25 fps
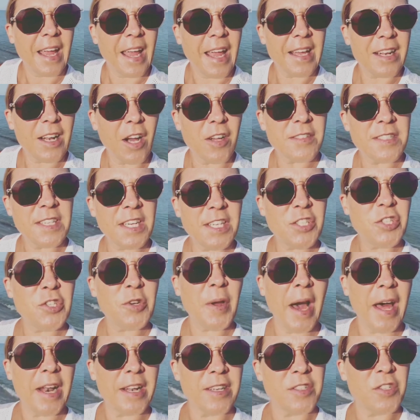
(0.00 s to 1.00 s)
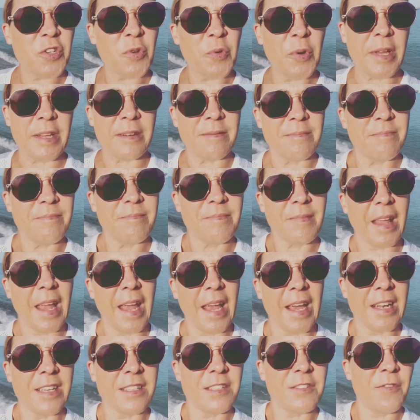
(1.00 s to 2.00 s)
And I'll teach you how to do it.
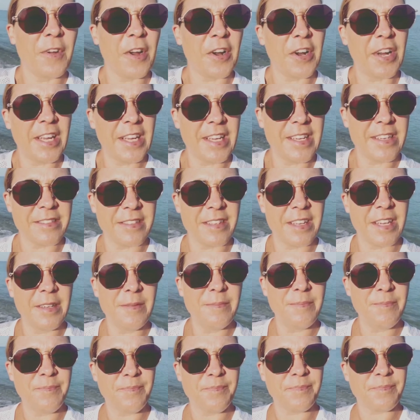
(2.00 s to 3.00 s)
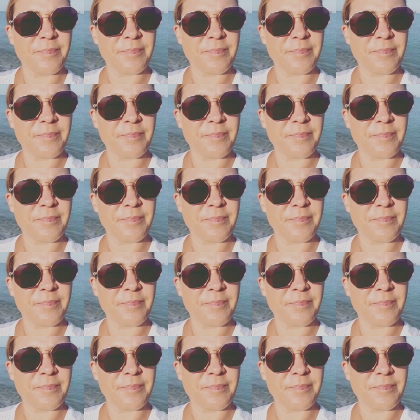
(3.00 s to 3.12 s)
And it's very easy.